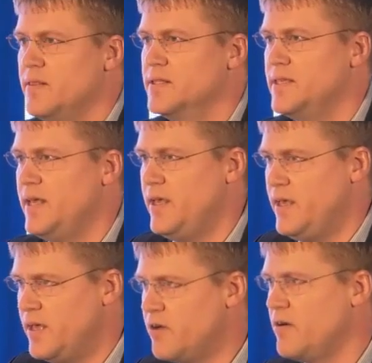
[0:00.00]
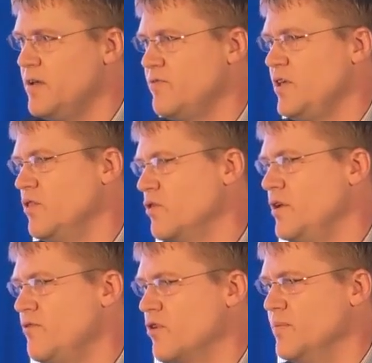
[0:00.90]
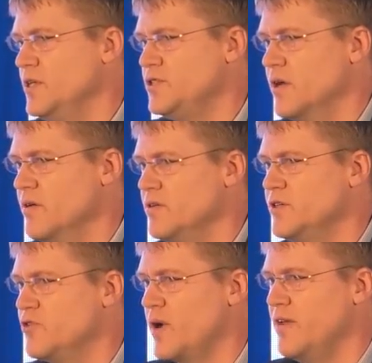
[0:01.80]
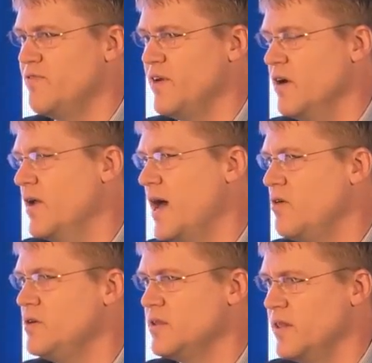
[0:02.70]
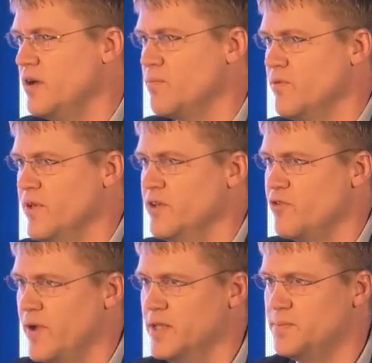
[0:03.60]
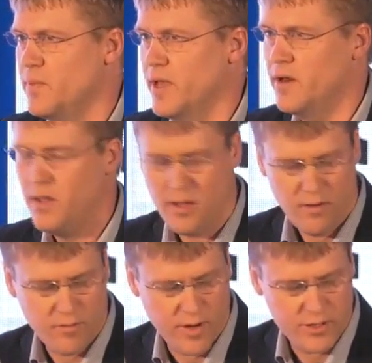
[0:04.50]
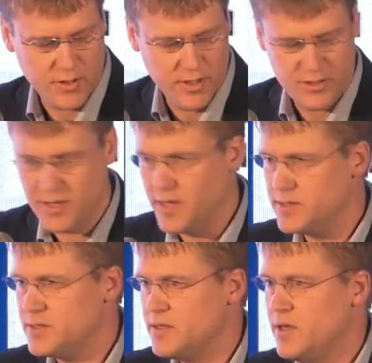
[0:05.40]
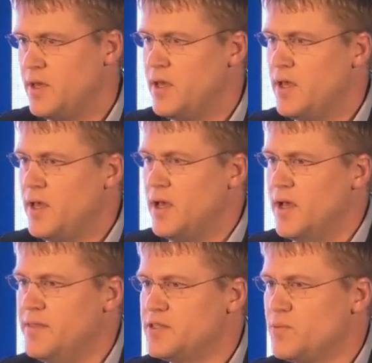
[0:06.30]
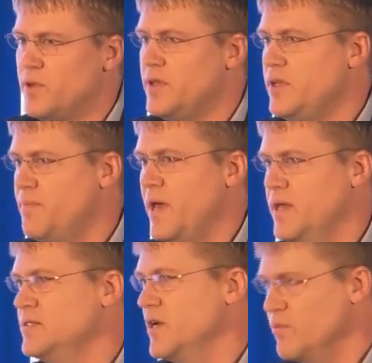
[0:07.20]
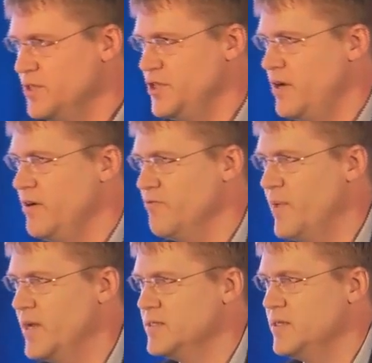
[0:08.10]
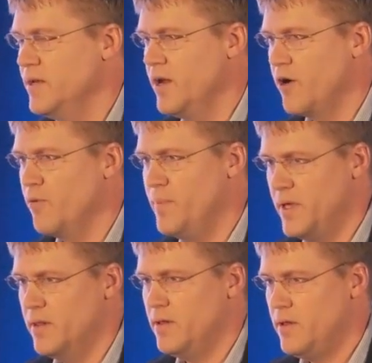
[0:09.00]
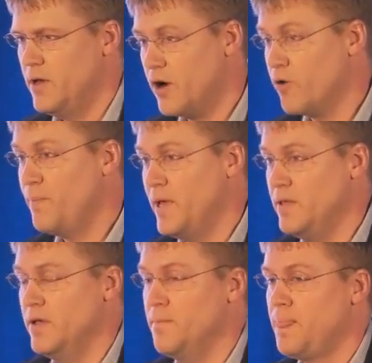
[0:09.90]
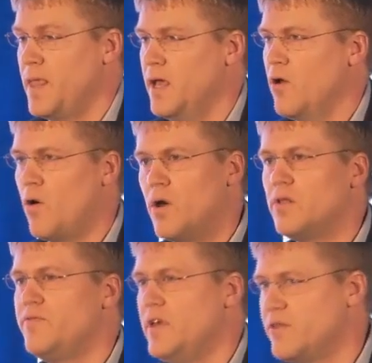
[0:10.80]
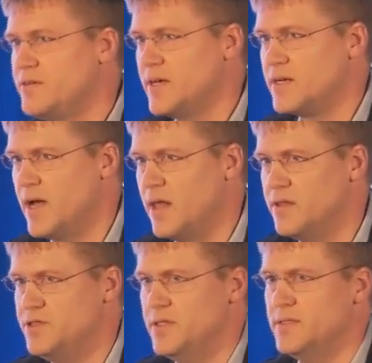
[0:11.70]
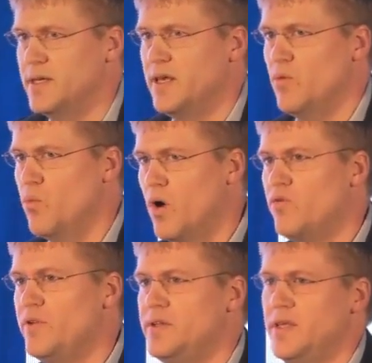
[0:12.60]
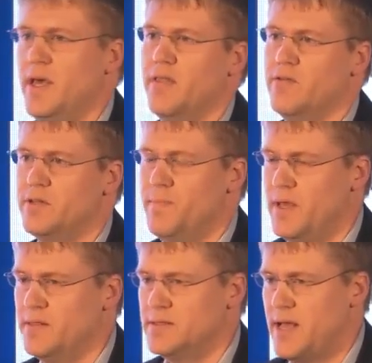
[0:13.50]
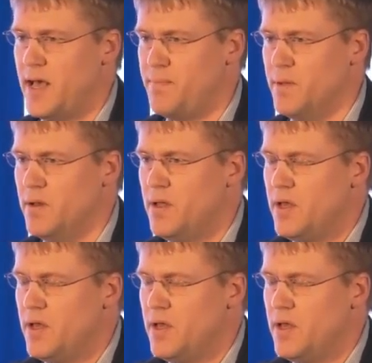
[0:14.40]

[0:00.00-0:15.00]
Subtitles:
that's iteratively learning from each other to try to figure out how to delay or prevent transplant for HLHS. And this really depends on regenerative medicine in our opinion, and all of the other technologies that get woven together to make this happen.